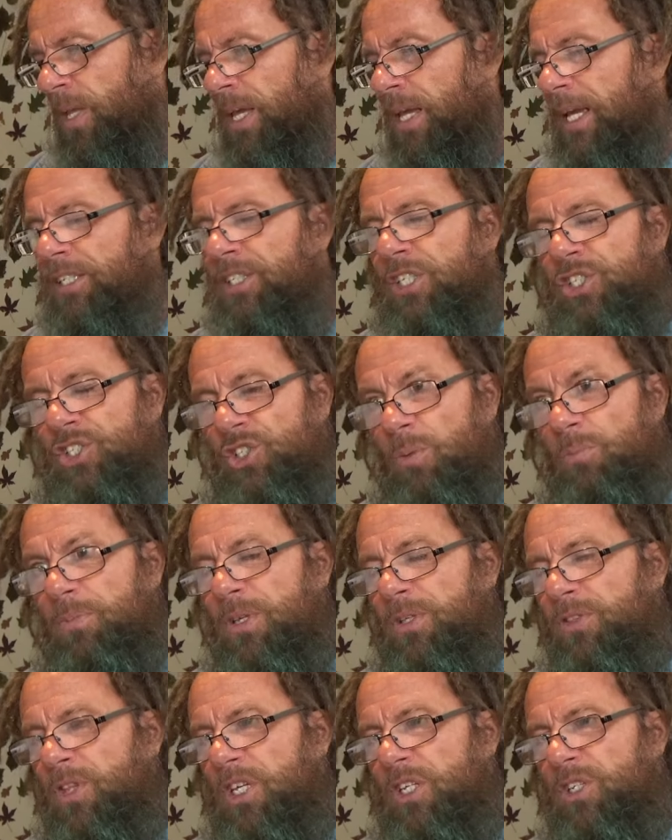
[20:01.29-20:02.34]
It is
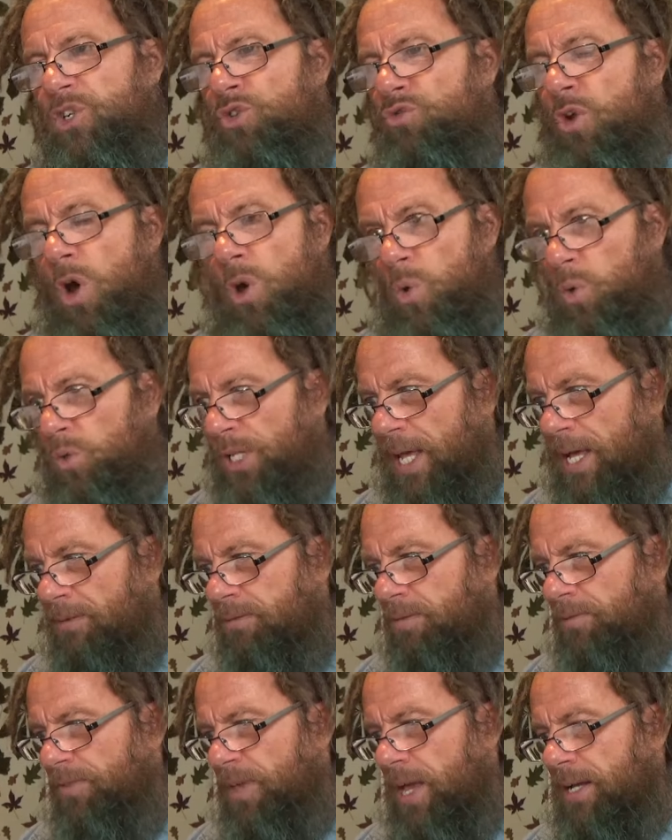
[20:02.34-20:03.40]
something that grows out
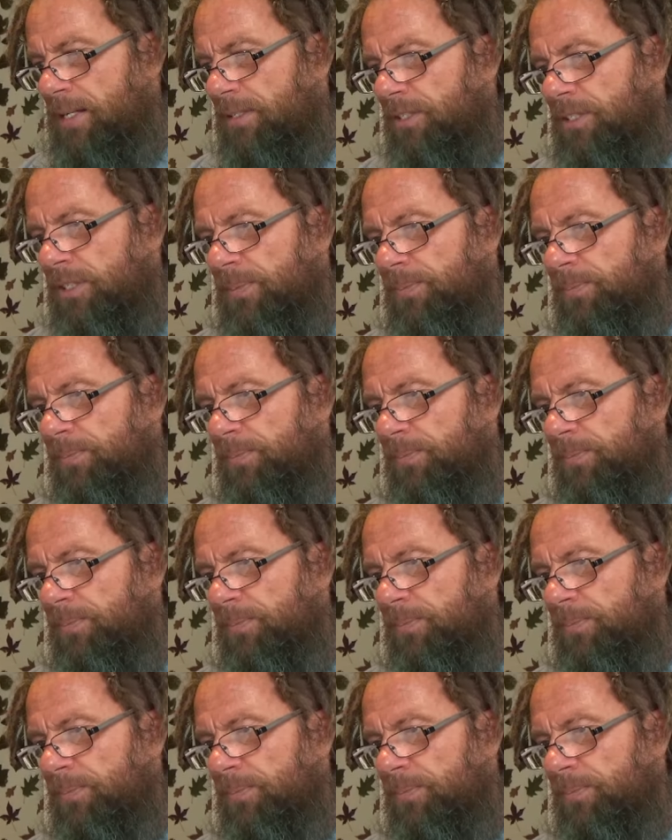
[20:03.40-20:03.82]
of that.